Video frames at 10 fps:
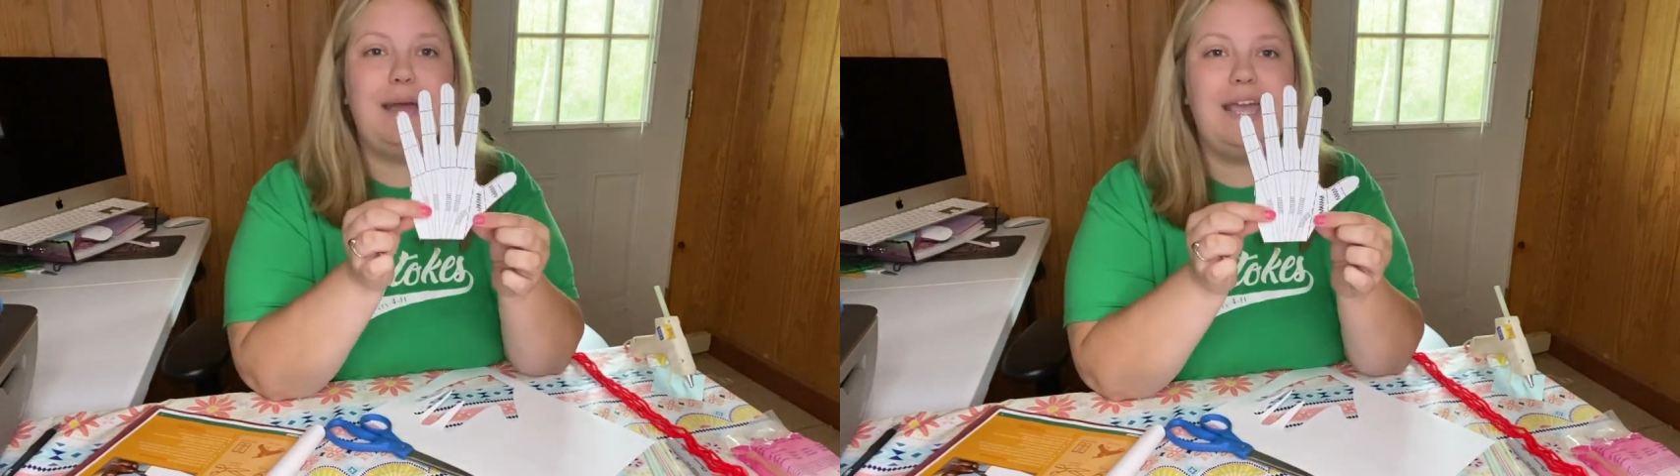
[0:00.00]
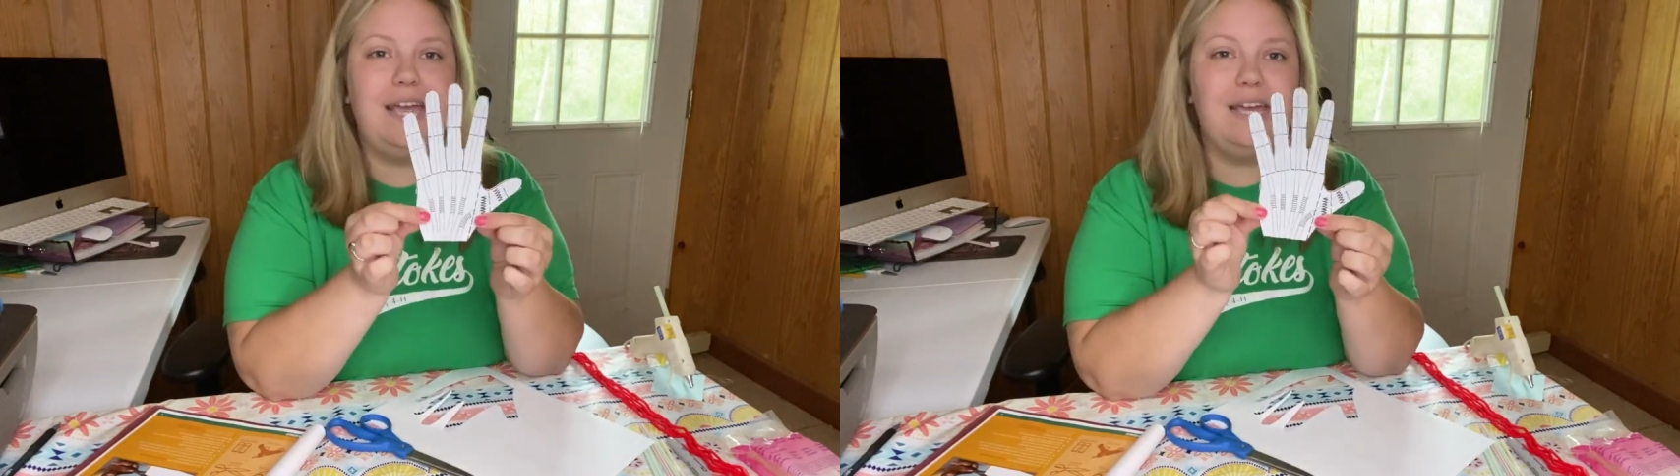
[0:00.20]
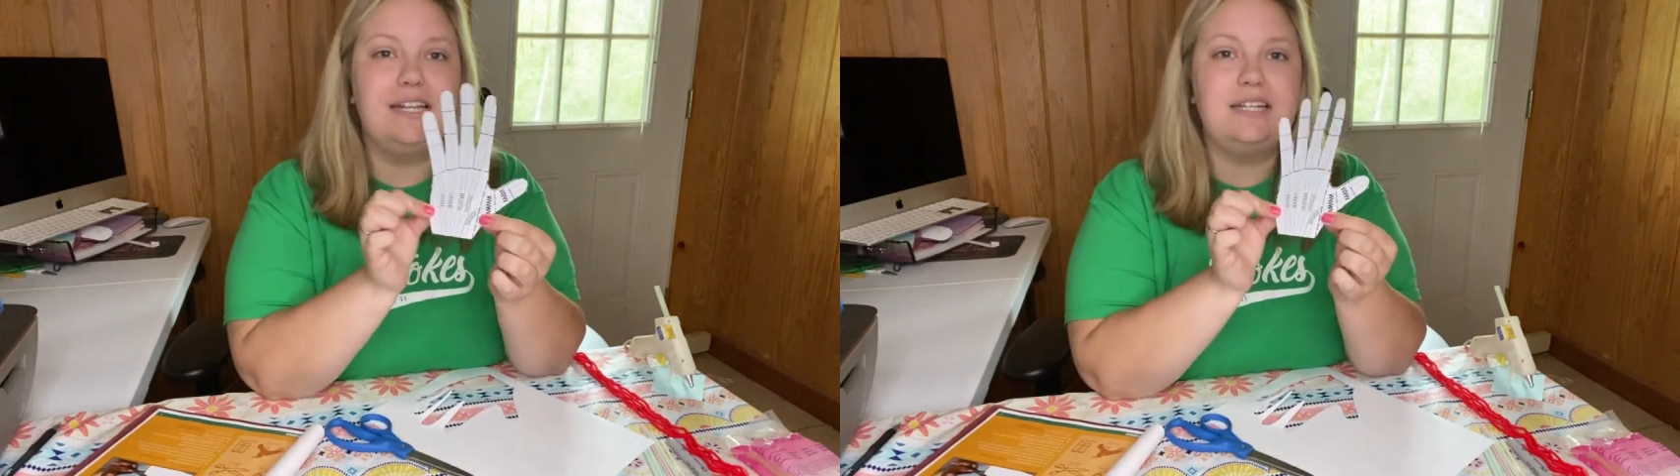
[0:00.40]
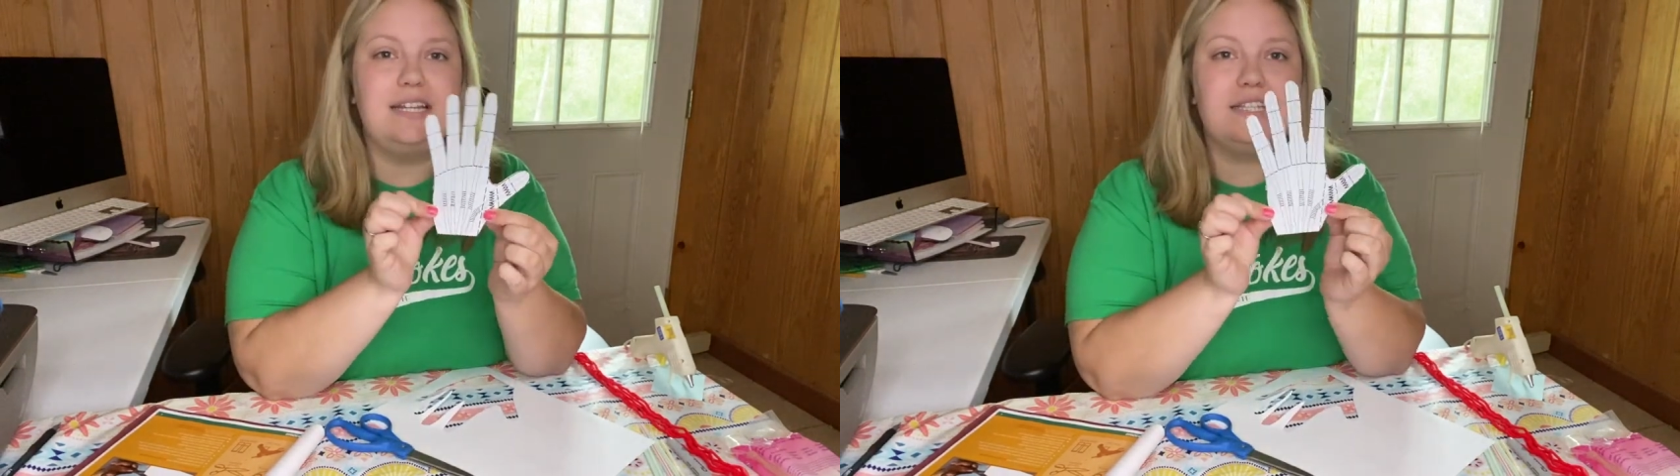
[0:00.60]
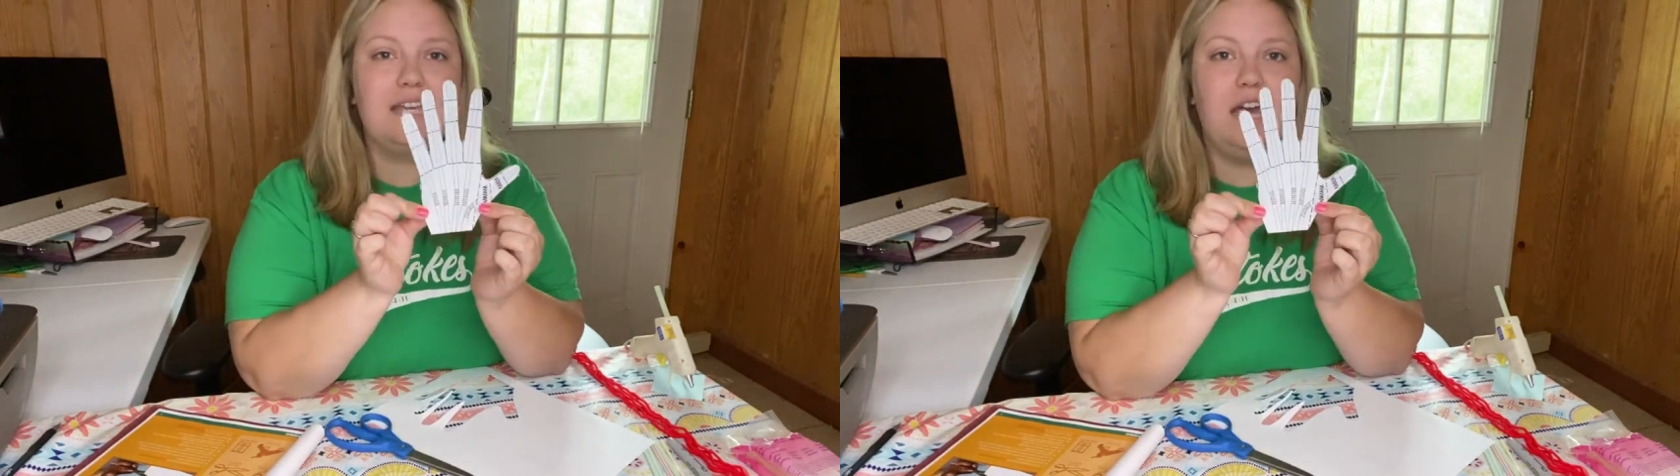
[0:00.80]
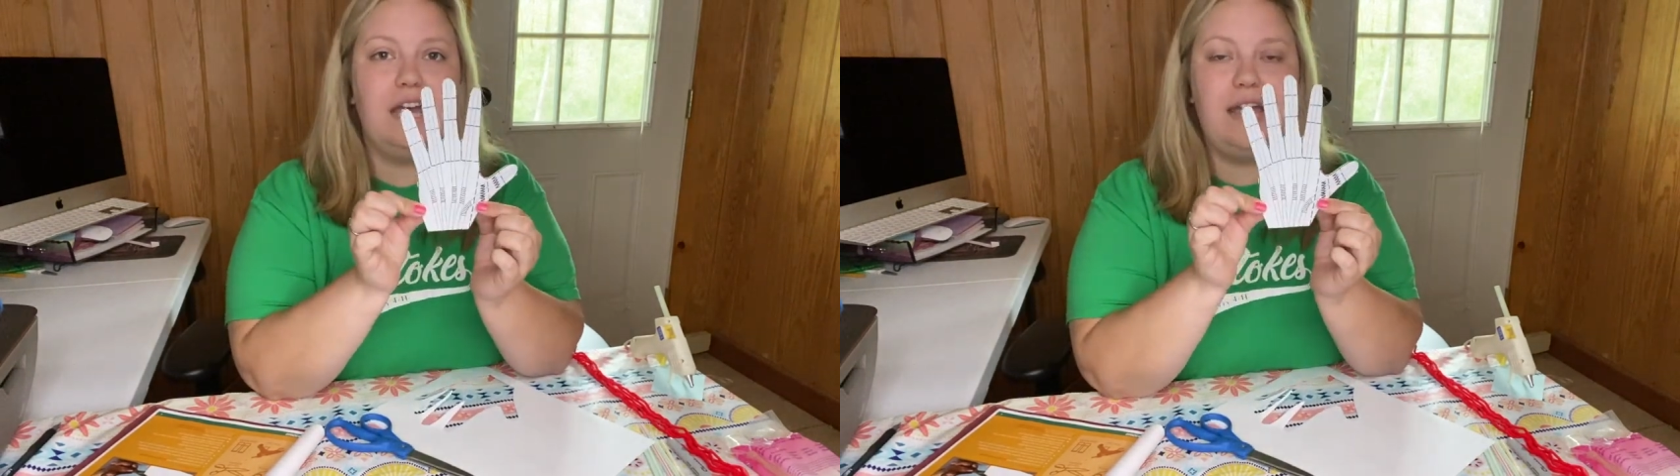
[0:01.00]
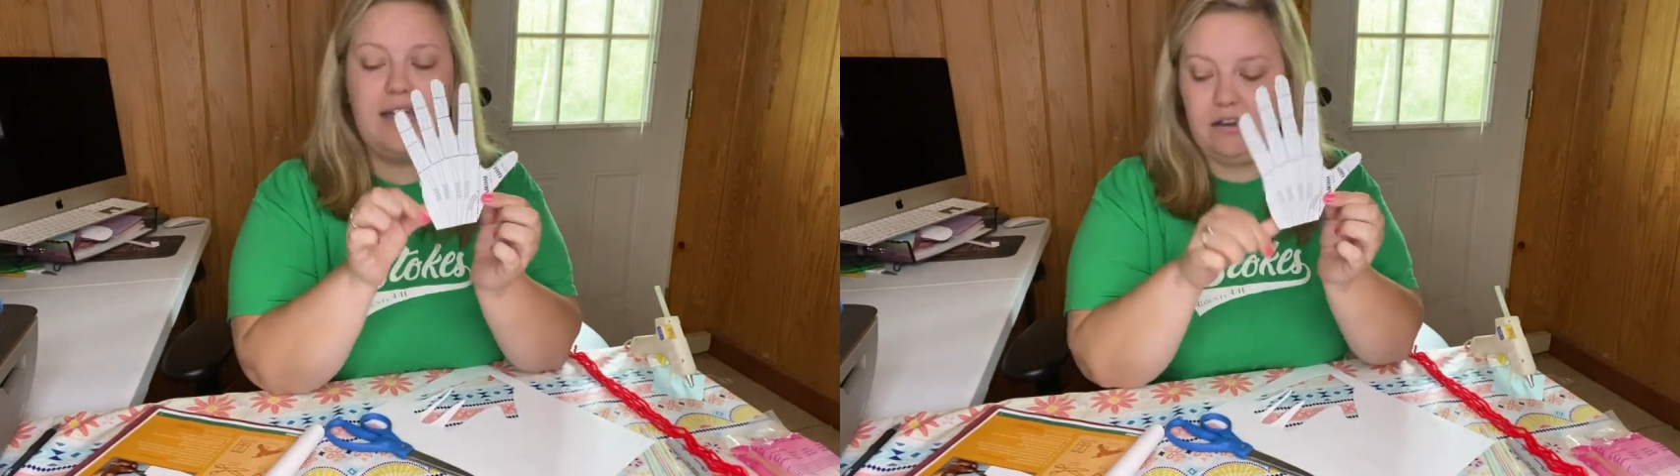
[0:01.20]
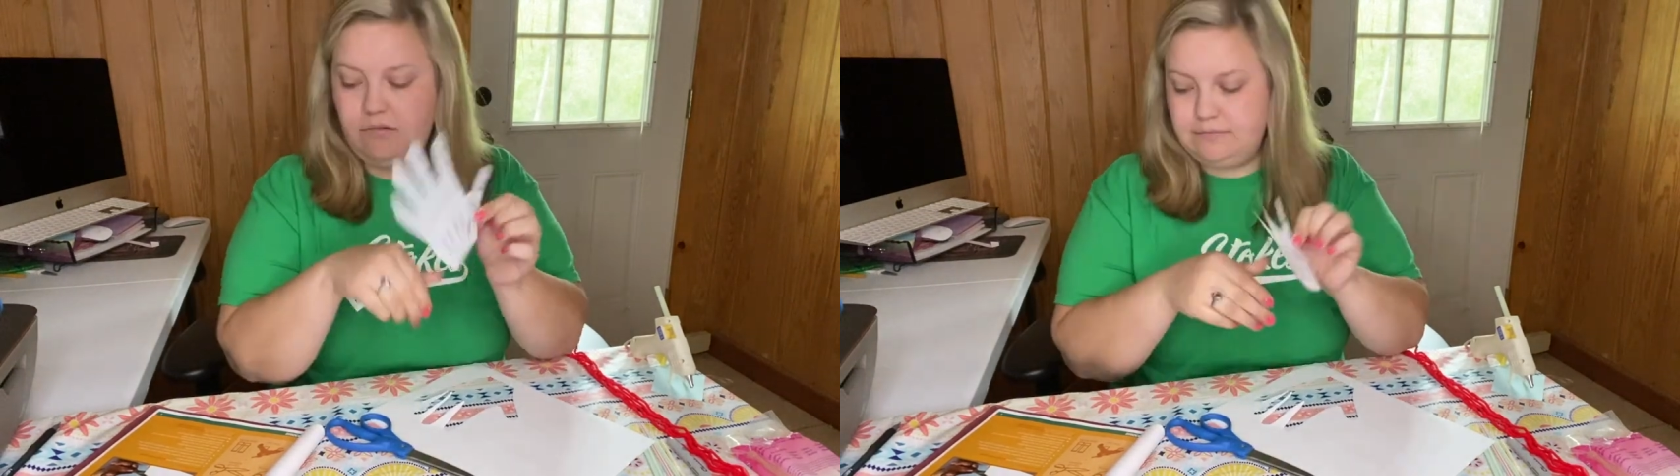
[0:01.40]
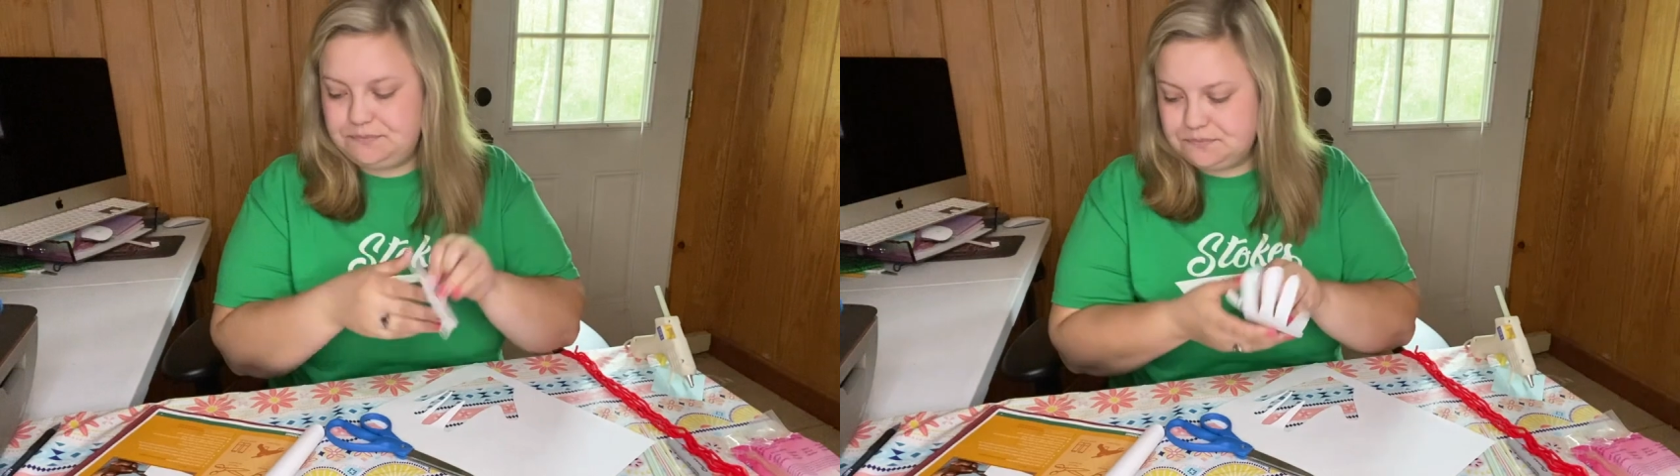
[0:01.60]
hand is cut out.